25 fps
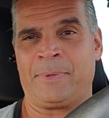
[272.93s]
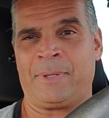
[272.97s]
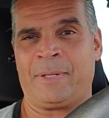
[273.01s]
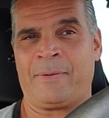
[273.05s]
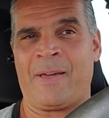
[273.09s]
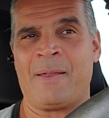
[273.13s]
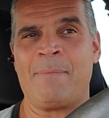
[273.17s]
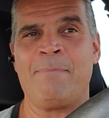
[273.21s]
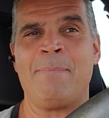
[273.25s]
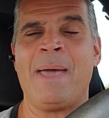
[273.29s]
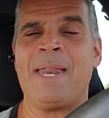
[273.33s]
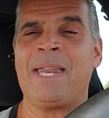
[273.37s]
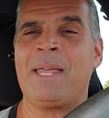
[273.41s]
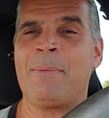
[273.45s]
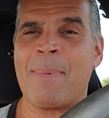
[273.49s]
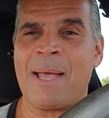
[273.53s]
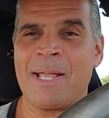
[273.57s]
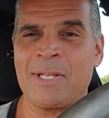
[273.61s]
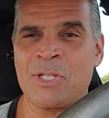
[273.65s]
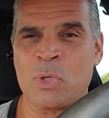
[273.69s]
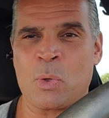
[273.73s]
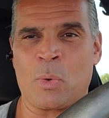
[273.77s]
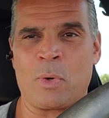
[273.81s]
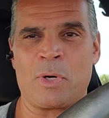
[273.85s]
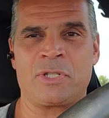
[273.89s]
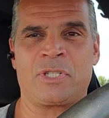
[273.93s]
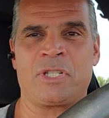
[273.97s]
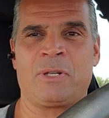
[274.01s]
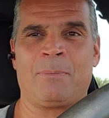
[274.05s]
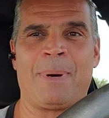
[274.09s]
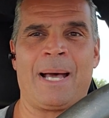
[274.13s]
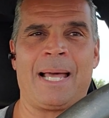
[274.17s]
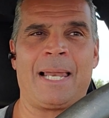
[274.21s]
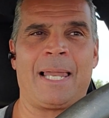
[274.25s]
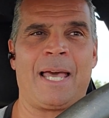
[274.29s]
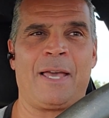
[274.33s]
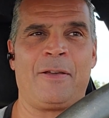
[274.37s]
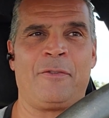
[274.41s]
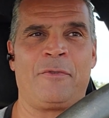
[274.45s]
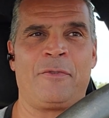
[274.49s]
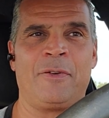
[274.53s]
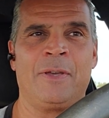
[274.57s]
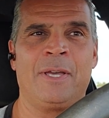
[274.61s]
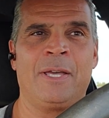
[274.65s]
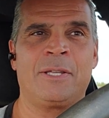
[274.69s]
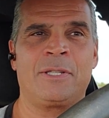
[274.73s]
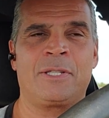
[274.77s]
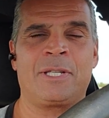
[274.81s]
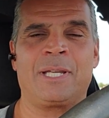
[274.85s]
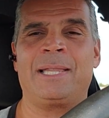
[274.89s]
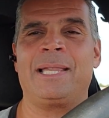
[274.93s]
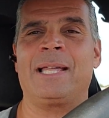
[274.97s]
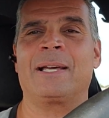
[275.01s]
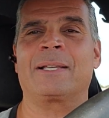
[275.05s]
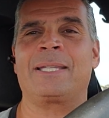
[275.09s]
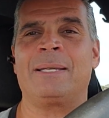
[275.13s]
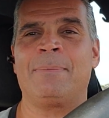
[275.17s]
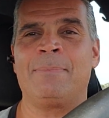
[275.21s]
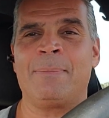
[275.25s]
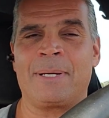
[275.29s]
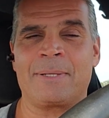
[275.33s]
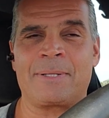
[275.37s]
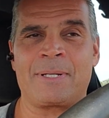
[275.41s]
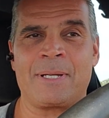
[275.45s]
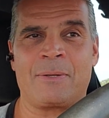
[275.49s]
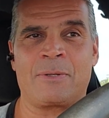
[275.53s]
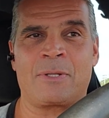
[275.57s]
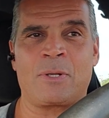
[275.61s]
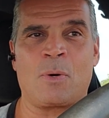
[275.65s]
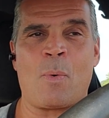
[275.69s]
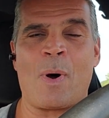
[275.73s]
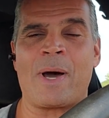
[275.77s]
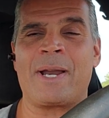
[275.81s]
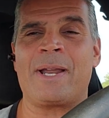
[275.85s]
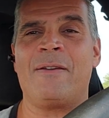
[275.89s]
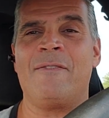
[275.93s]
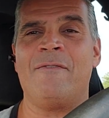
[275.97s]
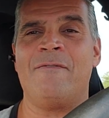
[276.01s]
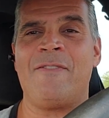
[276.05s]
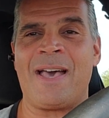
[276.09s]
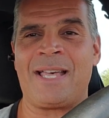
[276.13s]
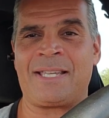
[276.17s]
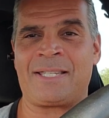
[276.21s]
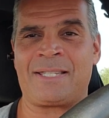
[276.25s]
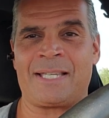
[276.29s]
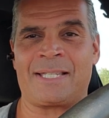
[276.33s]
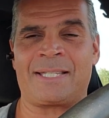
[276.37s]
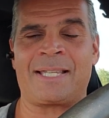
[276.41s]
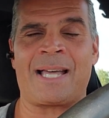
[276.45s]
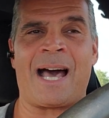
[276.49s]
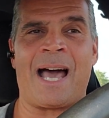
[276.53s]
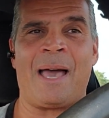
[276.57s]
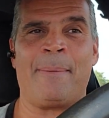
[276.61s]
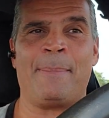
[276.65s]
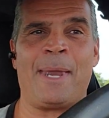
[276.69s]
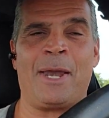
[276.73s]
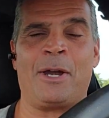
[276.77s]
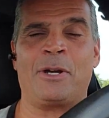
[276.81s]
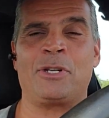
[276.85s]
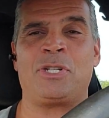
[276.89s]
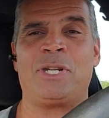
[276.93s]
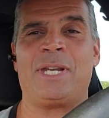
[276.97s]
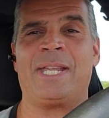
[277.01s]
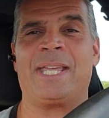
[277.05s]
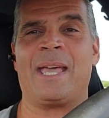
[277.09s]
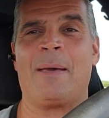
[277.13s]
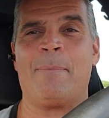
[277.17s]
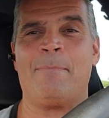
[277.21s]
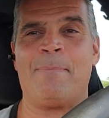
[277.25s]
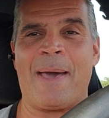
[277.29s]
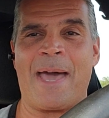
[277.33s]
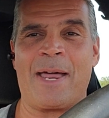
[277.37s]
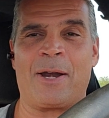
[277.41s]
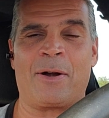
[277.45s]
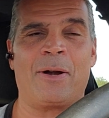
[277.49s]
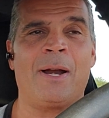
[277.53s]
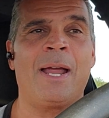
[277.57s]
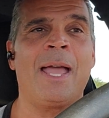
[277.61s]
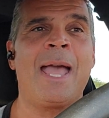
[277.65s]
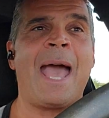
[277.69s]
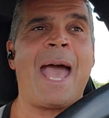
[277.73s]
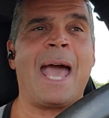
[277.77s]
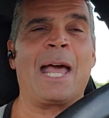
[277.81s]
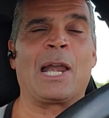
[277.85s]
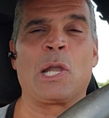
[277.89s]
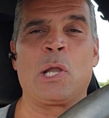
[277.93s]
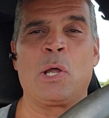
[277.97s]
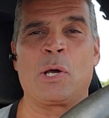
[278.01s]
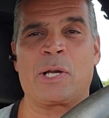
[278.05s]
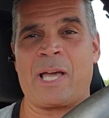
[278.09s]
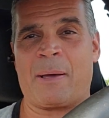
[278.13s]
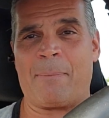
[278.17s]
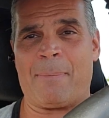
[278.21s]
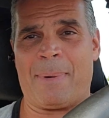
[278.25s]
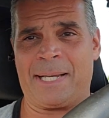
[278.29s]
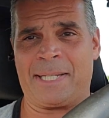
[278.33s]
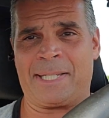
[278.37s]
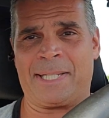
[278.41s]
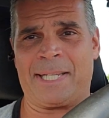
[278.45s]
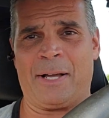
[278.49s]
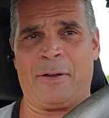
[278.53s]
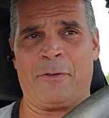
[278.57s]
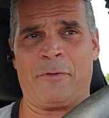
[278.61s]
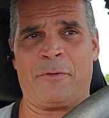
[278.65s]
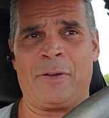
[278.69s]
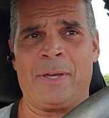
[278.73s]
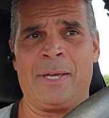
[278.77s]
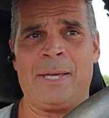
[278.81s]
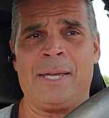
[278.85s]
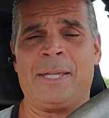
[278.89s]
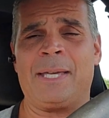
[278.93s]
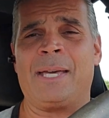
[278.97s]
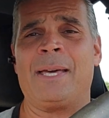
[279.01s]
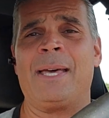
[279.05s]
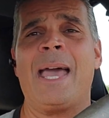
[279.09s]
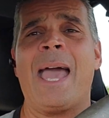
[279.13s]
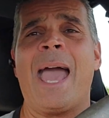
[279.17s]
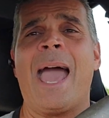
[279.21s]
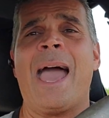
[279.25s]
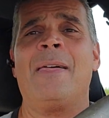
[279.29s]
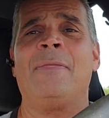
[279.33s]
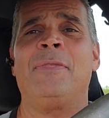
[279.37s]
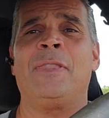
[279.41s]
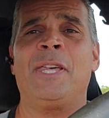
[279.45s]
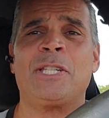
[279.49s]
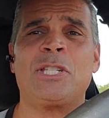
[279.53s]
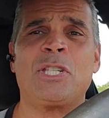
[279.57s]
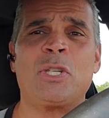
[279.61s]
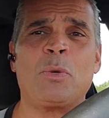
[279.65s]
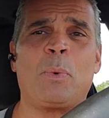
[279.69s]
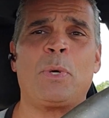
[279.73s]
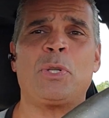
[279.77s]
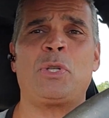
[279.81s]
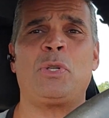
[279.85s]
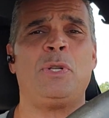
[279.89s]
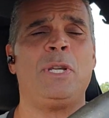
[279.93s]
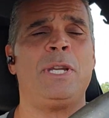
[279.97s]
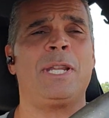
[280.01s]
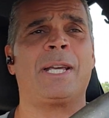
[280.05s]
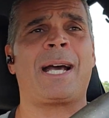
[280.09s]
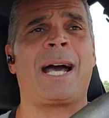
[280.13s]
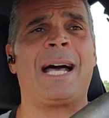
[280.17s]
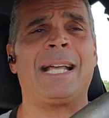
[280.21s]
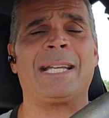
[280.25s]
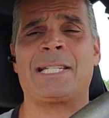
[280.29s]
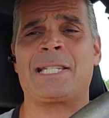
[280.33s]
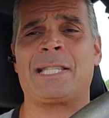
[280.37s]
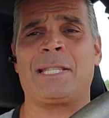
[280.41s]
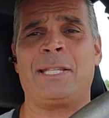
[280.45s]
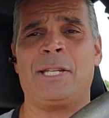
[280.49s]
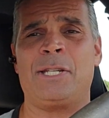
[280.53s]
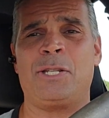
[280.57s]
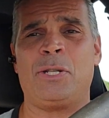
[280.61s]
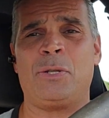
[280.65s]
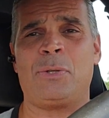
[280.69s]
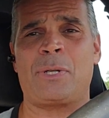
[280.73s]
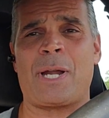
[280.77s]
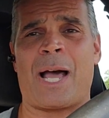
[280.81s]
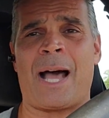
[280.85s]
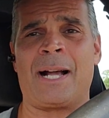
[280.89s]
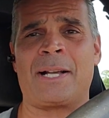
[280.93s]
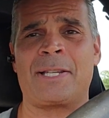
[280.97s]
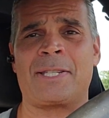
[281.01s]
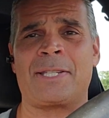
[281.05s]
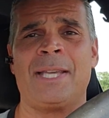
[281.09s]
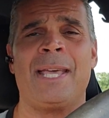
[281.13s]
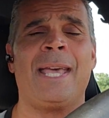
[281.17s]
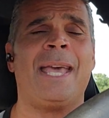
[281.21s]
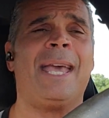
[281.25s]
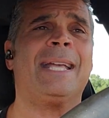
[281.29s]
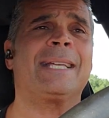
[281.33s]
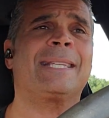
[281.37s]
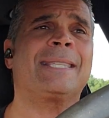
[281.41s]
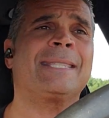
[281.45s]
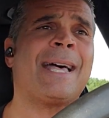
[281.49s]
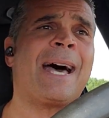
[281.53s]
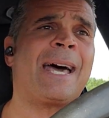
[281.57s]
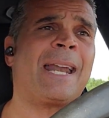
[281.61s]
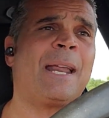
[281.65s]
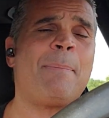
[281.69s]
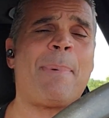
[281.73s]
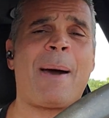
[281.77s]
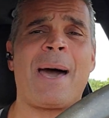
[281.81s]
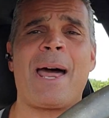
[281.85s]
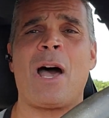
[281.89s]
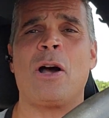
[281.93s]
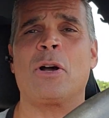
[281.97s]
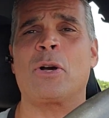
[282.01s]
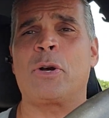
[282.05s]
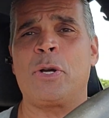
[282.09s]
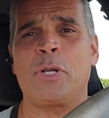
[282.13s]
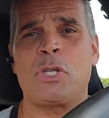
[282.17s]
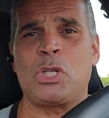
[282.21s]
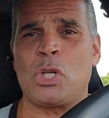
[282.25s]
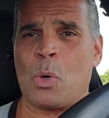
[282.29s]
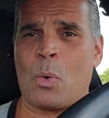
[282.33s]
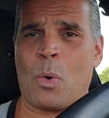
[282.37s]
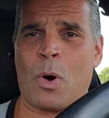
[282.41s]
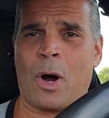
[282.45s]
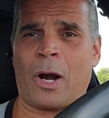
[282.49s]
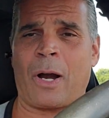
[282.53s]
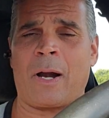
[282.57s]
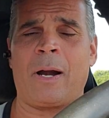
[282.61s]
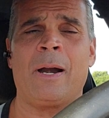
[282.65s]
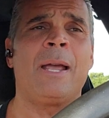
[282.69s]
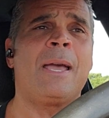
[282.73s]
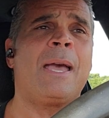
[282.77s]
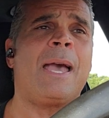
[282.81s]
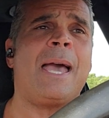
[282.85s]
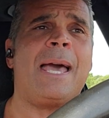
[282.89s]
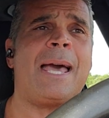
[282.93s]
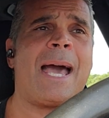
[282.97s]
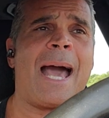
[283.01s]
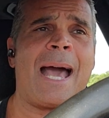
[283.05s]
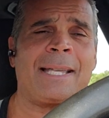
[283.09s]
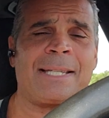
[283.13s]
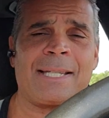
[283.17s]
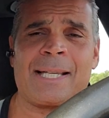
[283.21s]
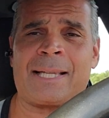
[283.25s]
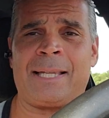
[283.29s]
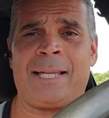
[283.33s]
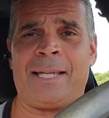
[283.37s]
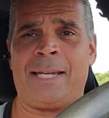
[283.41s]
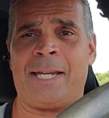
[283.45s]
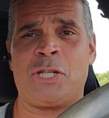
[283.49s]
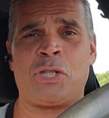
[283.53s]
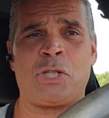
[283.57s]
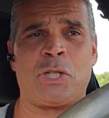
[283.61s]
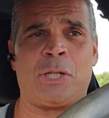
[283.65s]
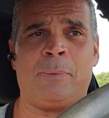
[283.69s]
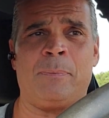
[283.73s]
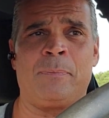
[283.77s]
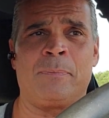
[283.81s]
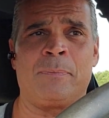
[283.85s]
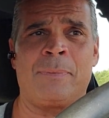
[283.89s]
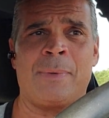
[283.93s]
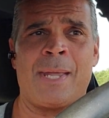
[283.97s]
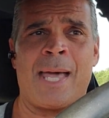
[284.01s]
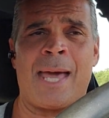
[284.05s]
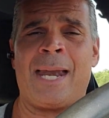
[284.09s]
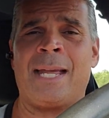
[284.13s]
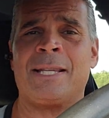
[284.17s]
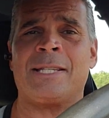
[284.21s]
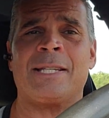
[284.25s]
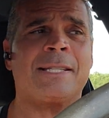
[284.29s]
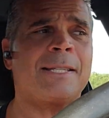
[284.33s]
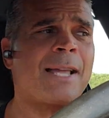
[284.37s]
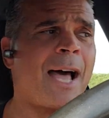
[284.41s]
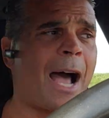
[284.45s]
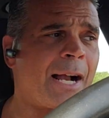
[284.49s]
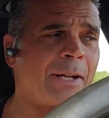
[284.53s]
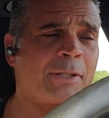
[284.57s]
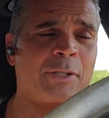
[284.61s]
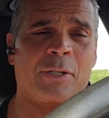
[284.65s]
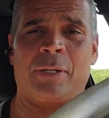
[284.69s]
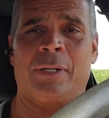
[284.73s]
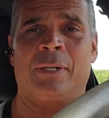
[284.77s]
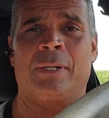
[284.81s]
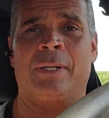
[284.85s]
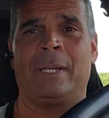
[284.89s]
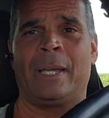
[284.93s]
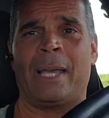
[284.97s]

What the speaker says: I've had many mentors in my life to want to invest the time and energy to get better and look at myself. And this is what you need to constantly do, docs. It's not about how good you are as a clinician and as a doctor.